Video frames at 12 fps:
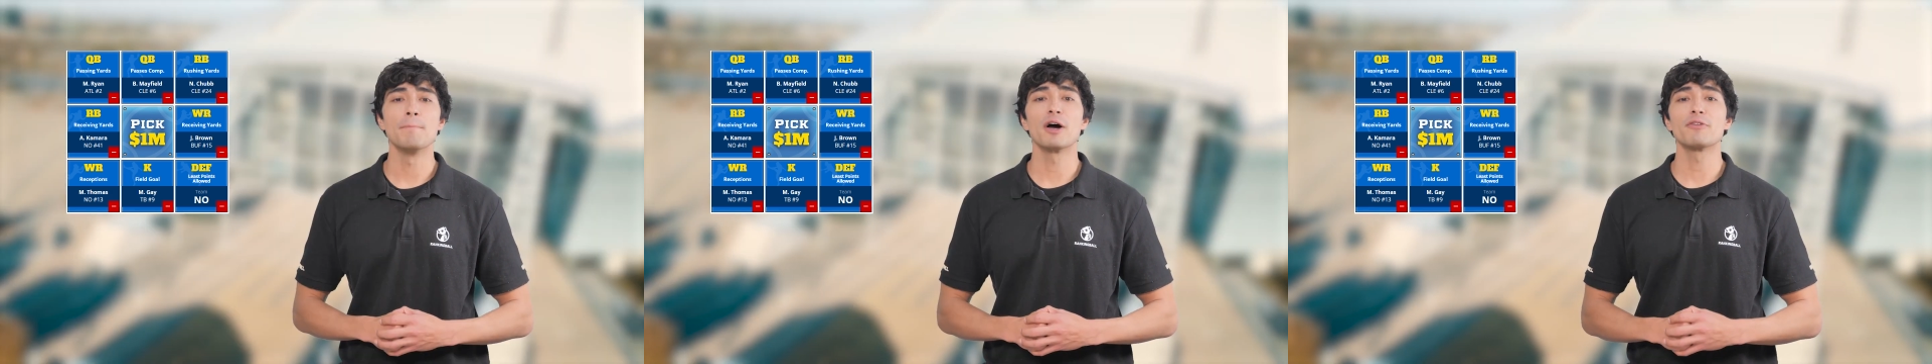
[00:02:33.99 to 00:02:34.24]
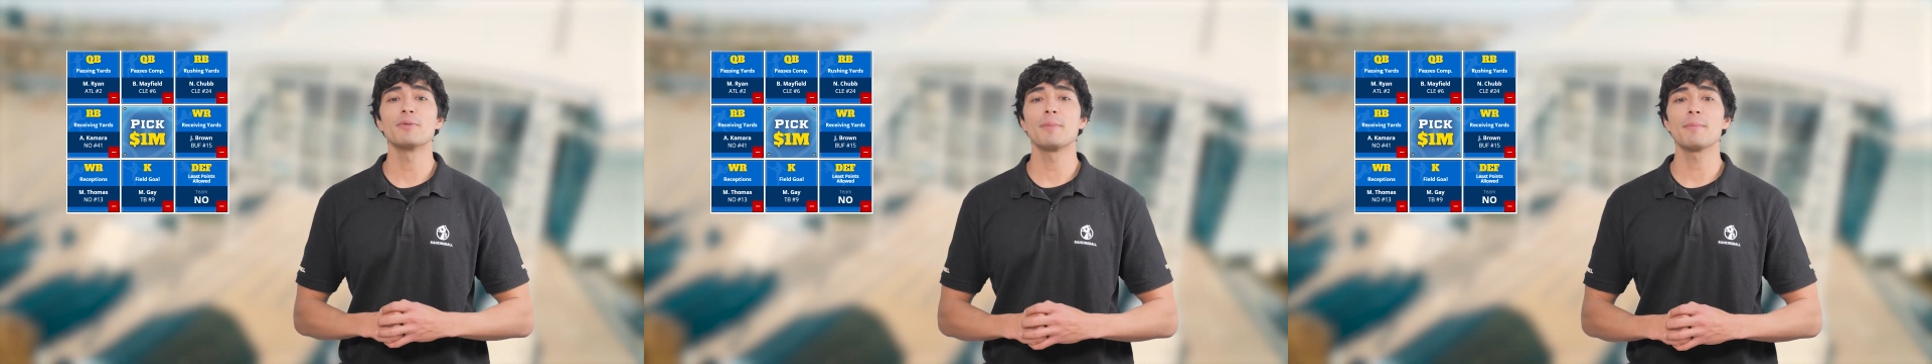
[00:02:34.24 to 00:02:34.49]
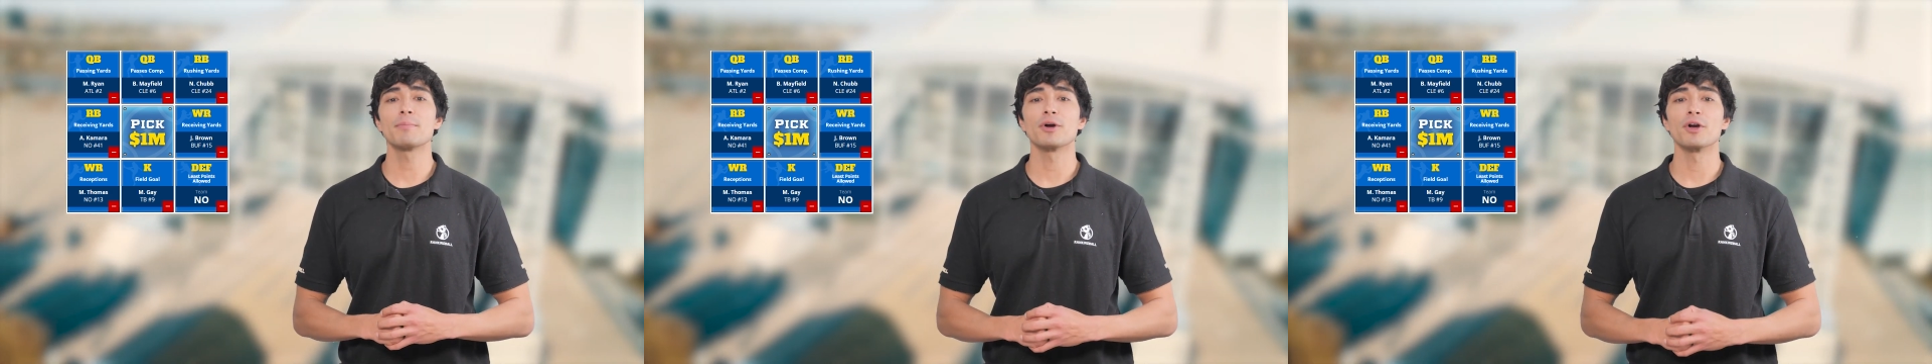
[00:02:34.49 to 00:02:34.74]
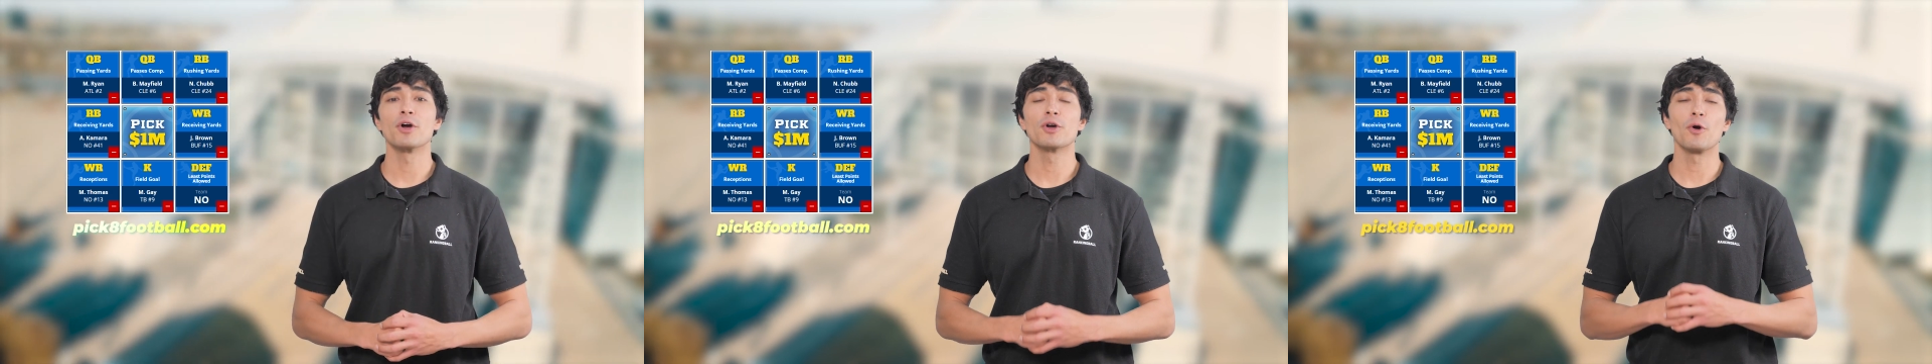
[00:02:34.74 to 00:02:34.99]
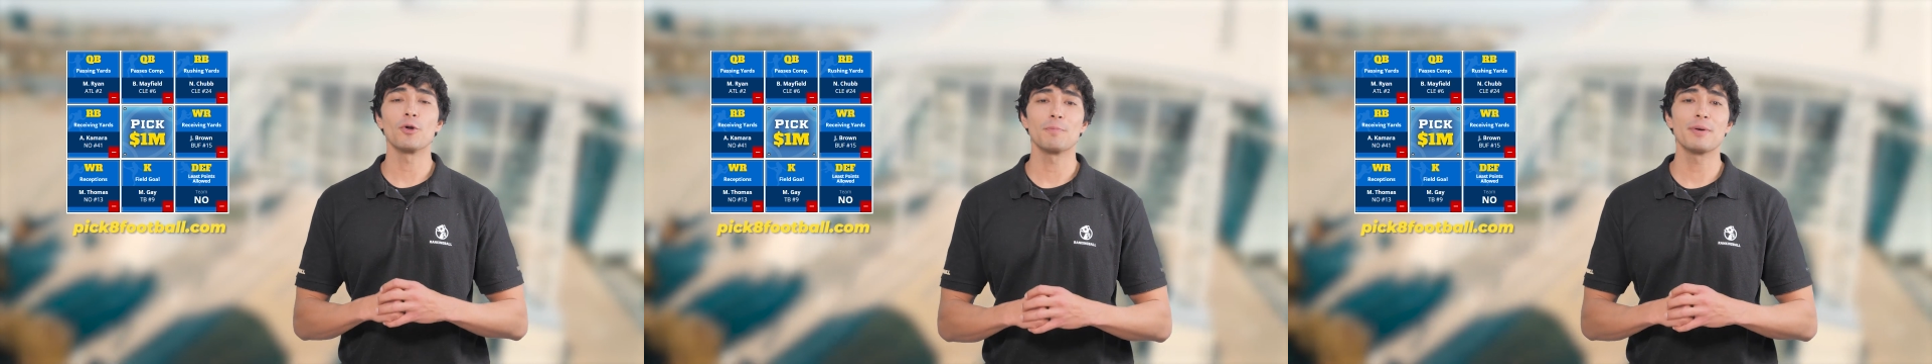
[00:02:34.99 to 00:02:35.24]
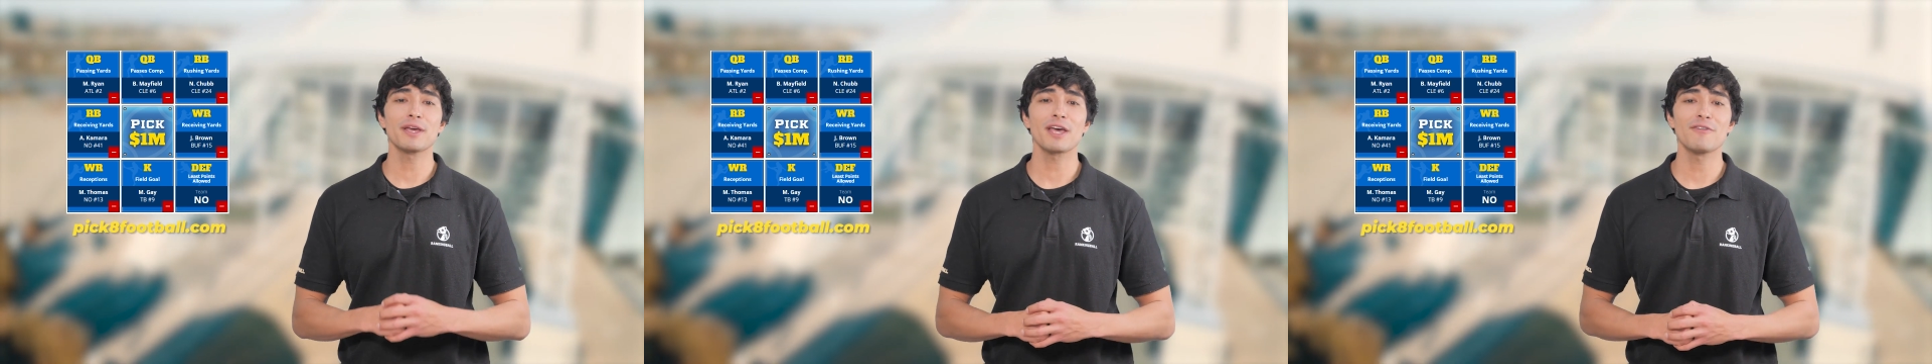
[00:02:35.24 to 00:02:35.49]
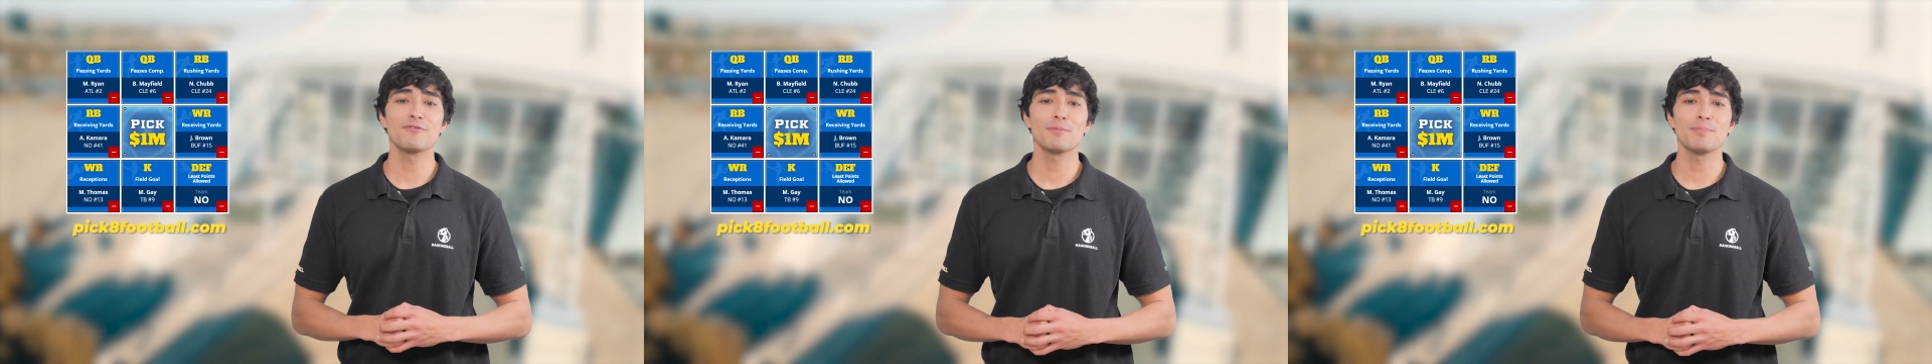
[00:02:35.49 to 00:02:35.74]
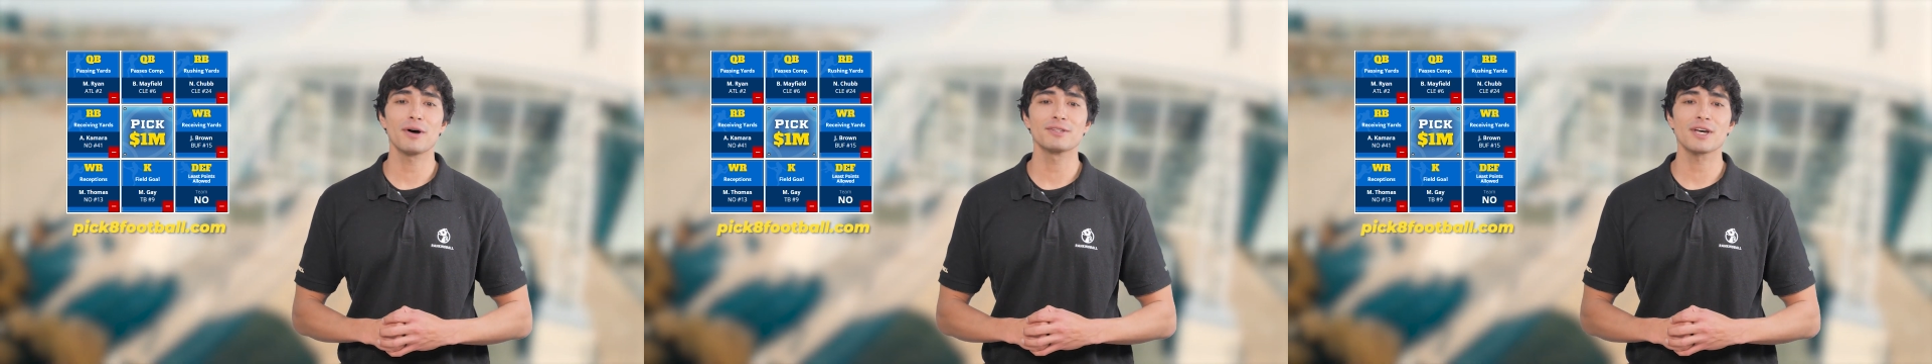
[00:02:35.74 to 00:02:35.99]
But remember, go to
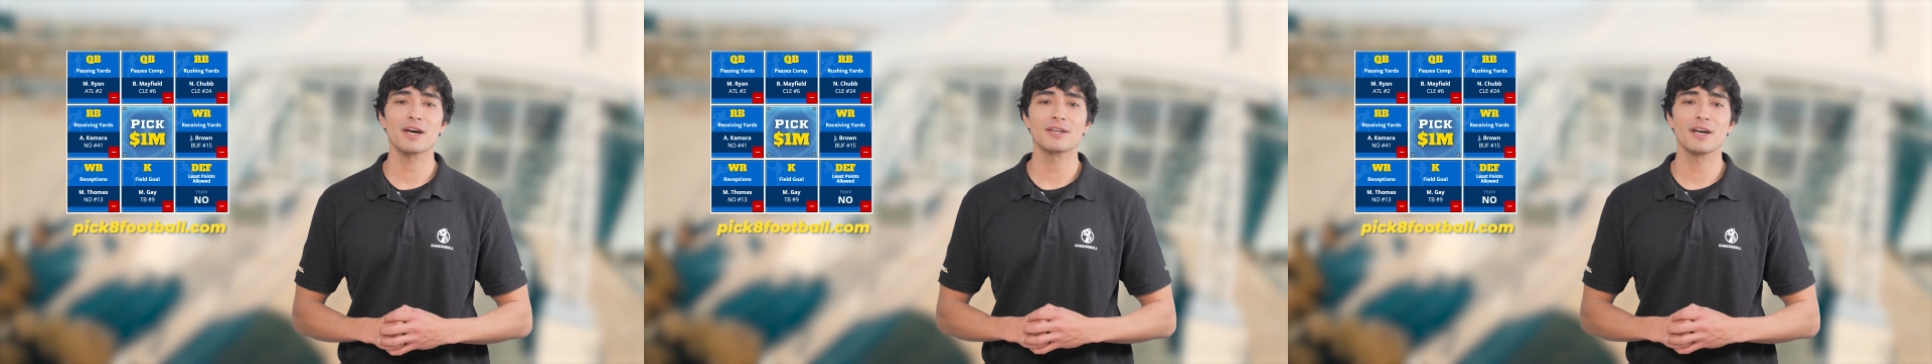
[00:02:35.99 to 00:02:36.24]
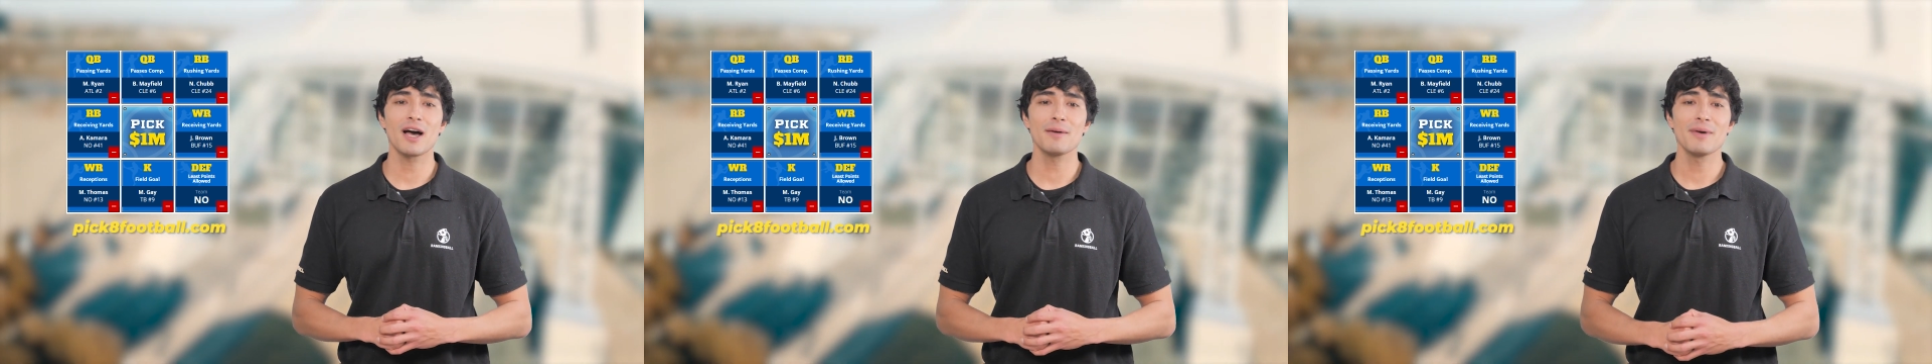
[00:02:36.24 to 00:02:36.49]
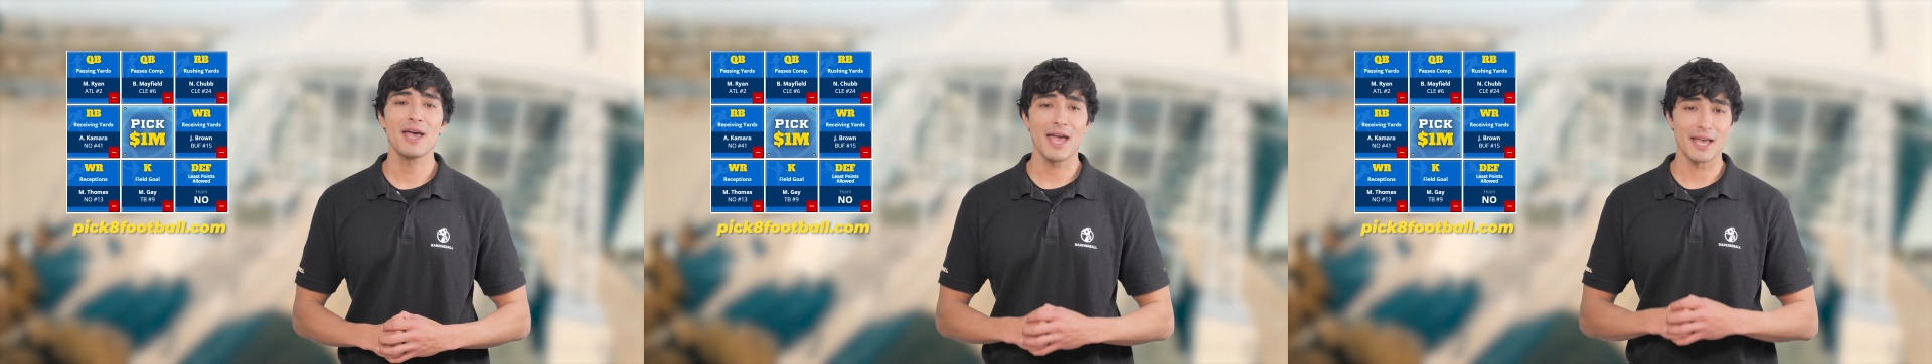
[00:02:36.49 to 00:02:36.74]
pick8football.com